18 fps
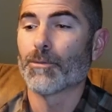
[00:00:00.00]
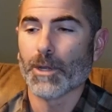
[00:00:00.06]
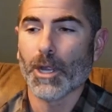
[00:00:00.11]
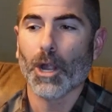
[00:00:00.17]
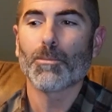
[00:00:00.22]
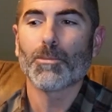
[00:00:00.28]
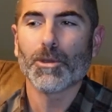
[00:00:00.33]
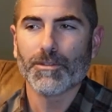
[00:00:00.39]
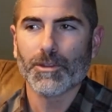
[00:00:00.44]
we
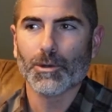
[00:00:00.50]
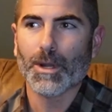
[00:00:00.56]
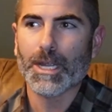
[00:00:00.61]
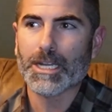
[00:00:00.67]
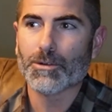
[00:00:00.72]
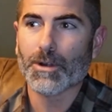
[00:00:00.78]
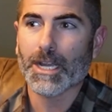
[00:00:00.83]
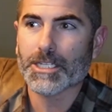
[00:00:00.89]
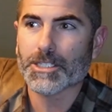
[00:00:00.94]
are moving in the
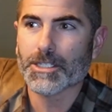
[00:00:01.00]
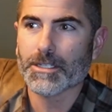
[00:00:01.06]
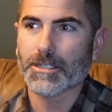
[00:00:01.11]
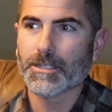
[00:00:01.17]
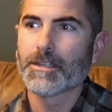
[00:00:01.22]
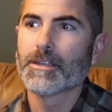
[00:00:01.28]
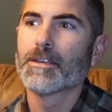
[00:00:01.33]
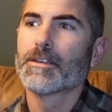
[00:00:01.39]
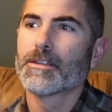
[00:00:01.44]
right
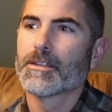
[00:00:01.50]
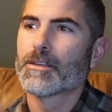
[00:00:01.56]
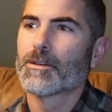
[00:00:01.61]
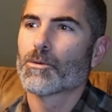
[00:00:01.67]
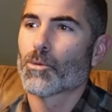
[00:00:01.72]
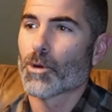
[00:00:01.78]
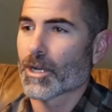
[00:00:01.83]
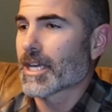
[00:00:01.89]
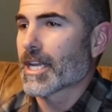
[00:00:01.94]
direction,
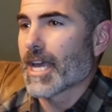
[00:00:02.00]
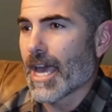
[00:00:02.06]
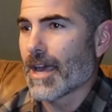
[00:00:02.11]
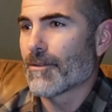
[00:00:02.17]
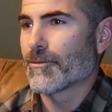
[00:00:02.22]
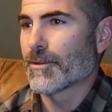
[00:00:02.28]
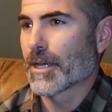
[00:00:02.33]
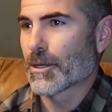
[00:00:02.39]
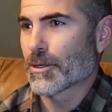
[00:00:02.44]
we're going to
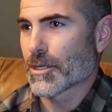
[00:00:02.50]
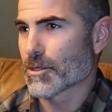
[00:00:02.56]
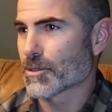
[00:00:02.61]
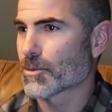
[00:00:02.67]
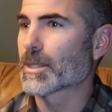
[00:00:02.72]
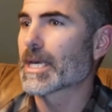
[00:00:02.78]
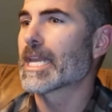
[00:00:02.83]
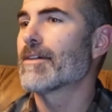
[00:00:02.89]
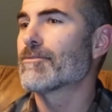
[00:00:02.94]
have
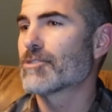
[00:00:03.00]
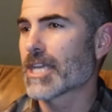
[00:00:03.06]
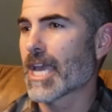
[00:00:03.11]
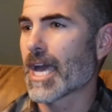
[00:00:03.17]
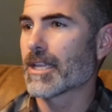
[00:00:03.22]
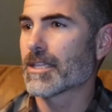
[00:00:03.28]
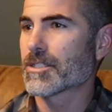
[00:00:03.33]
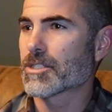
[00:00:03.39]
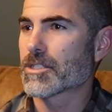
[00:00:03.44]
failures. We're going to have
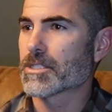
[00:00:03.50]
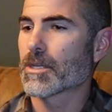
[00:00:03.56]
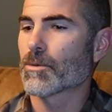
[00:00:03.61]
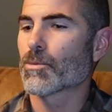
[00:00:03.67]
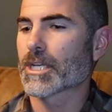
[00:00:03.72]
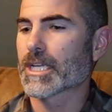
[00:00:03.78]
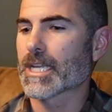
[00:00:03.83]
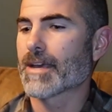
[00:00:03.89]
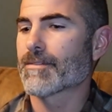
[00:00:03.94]
challenges that
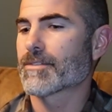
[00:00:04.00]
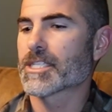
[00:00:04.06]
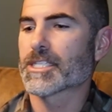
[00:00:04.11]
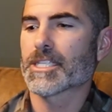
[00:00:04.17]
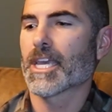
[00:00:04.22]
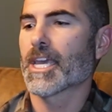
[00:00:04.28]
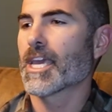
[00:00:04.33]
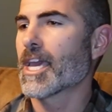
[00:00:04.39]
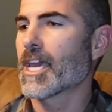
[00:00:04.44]
we're going to have to
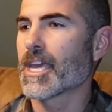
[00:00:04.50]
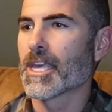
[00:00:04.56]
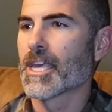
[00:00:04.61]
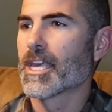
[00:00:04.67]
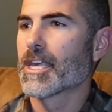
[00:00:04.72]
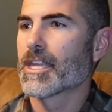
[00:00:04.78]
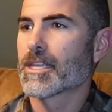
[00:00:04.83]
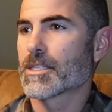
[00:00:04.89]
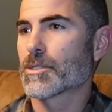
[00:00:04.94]
say, hey,
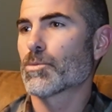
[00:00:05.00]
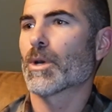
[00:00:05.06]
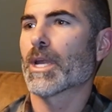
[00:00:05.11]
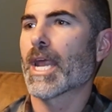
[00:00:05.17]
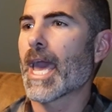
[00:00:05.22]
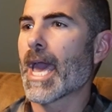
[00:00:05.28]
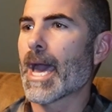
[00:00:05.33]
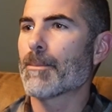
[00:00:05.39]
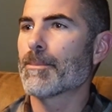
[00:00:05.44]
this is what
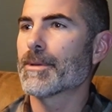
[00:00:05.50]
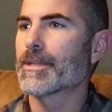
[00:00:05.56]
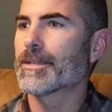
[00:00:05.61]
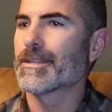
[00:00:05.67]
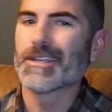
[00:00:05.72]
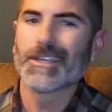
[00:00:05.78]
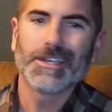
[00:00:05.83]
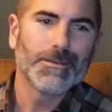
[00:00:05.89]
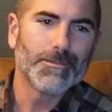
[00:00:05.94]

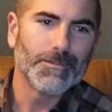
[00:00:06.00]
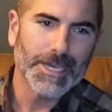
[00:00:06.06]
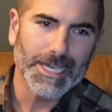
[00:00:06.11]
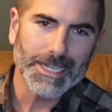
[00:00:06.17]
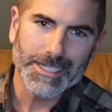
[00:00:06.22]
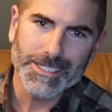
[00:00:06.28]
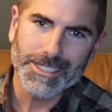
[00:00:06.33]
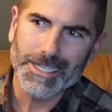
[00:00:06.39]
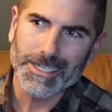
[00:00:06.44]
happened.
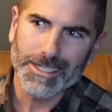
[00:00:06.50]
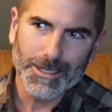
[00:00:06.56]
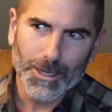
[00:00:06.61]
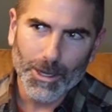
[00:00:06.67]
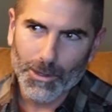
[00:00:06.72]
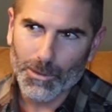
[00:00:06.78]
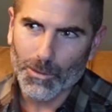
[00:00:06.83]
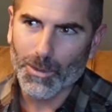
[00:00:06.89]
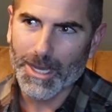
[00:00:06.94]
Man, this didn't
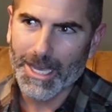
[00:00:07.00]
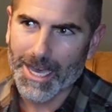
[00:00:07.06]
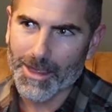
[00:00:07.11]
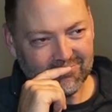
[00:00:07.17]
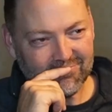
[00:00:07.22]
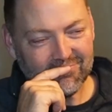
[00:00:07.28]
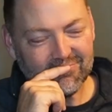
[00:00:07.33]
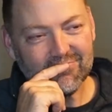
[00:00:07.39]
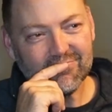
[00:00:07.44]
go the way I
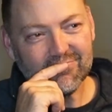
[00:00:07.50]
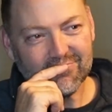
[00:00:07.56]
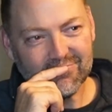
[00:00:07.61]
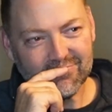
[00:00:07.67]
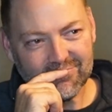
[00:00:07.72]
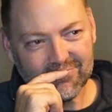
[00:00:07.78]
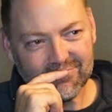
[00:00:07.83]
thought.